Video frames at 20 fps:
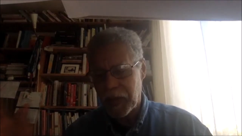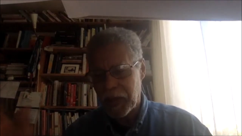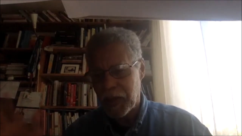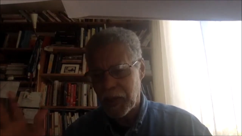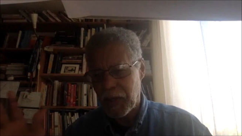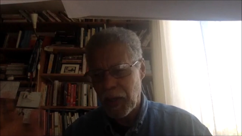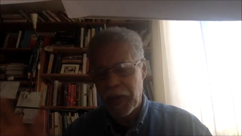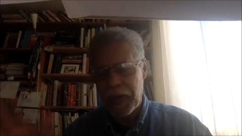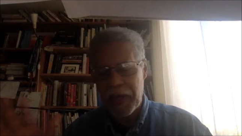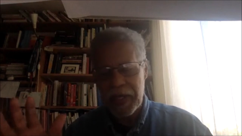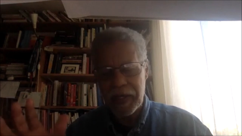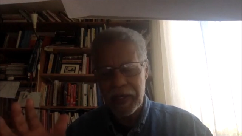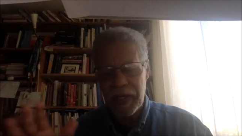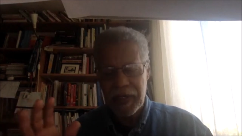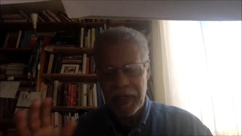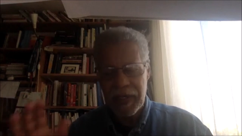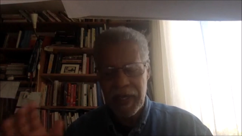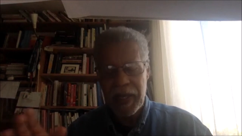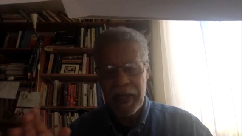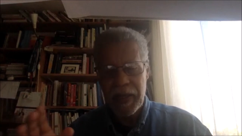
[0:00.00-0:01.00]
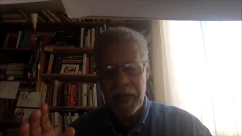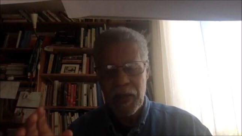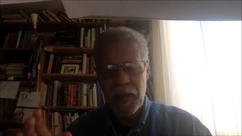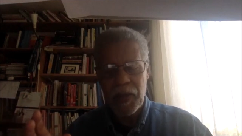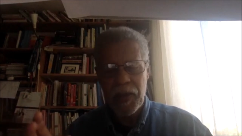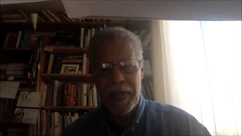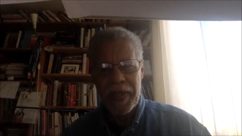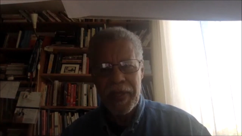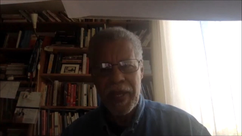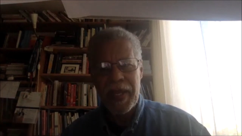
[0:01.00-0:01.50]
historians are saying, you
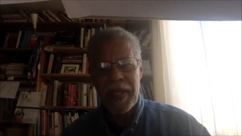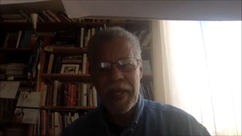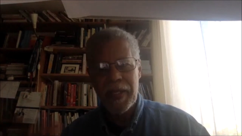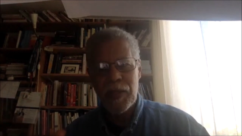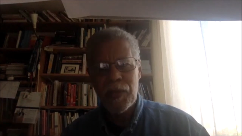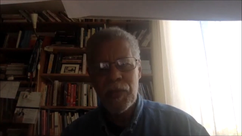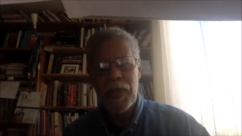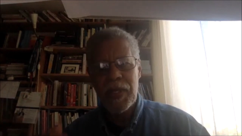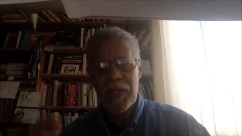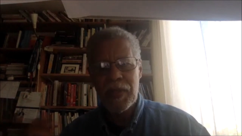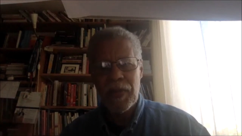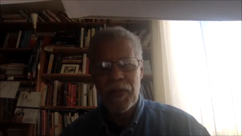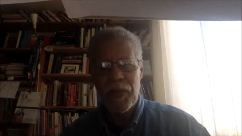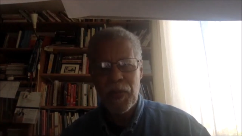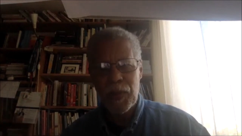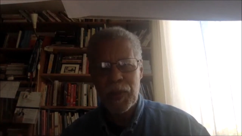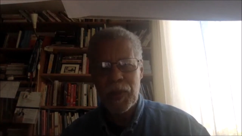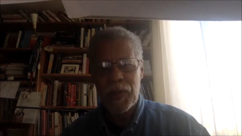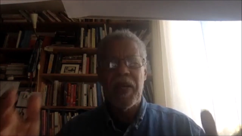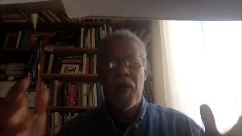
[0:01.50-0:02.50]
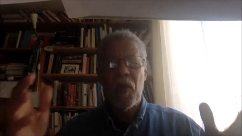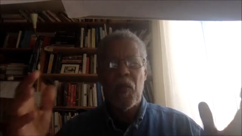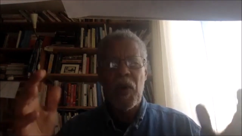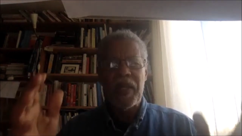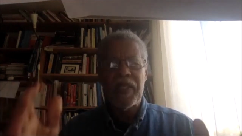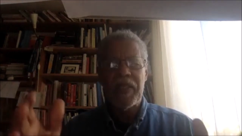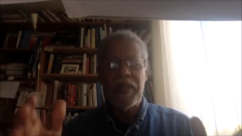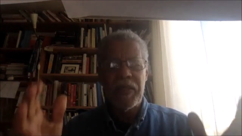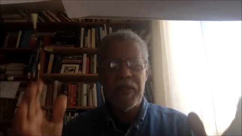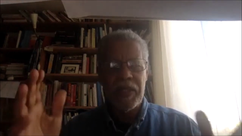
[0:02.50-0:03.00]
know, their history is a future.
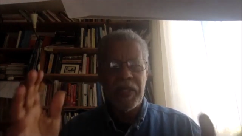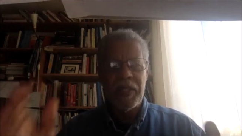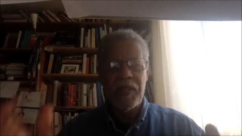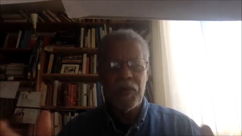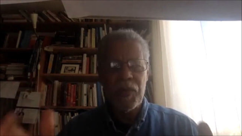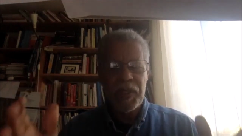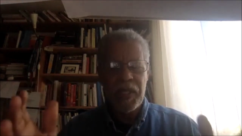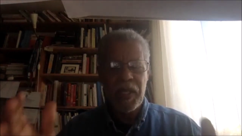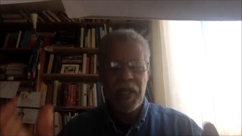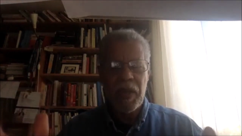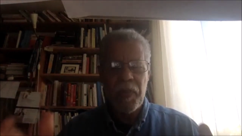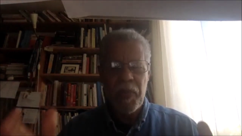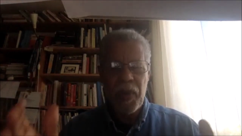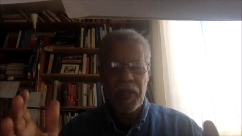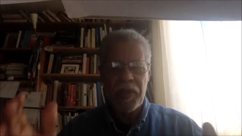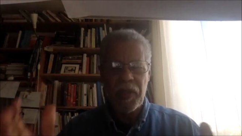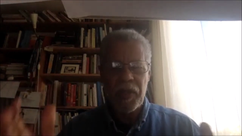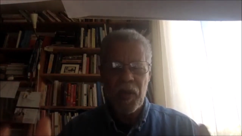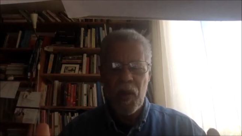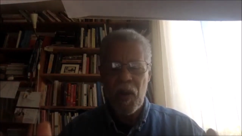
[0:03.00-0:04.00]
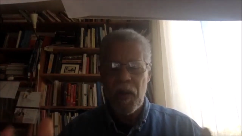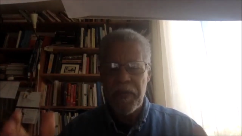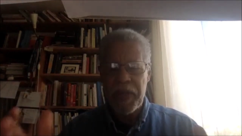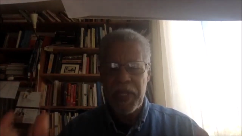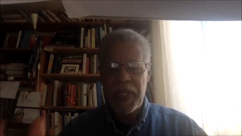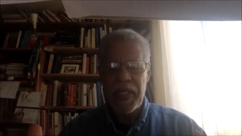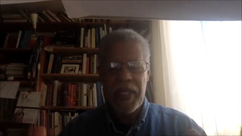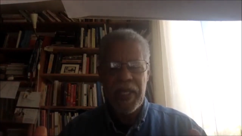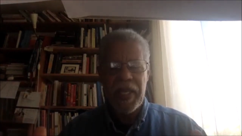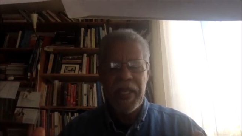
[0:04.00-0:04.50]
What is interesting about the COVID